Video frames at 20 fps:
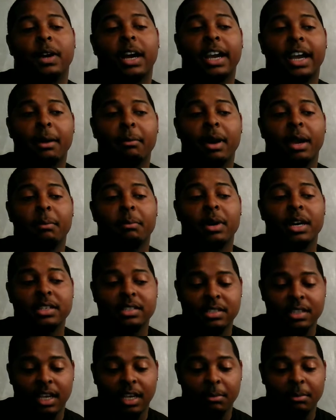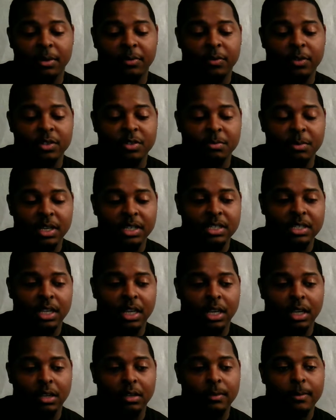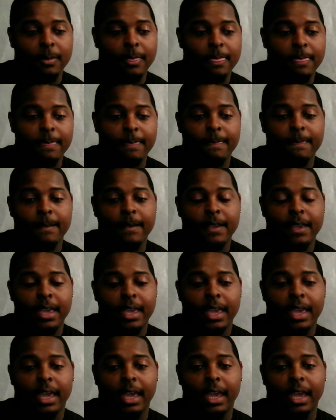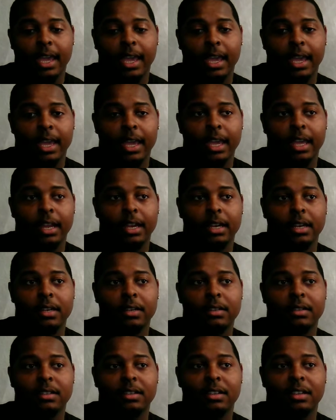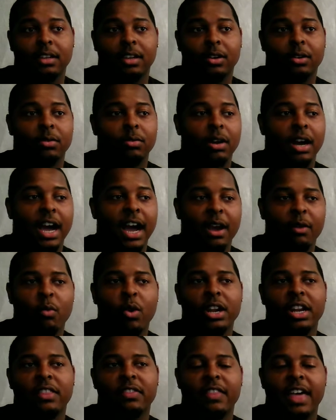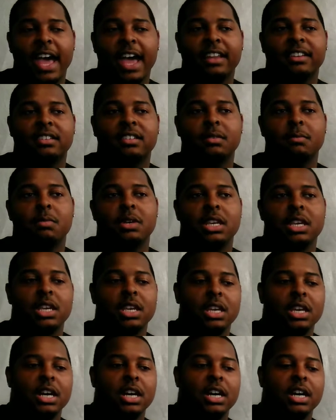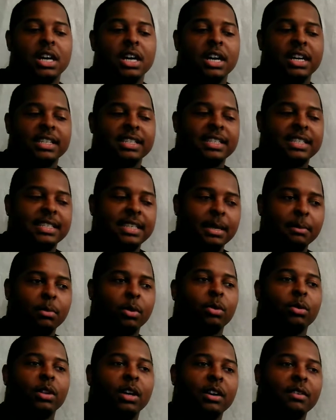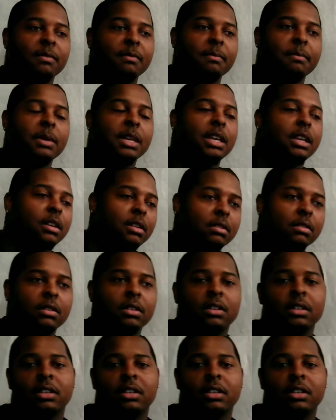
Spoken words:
I got my Mustang, my first Mustang, and I wanted that to be a symbol of me.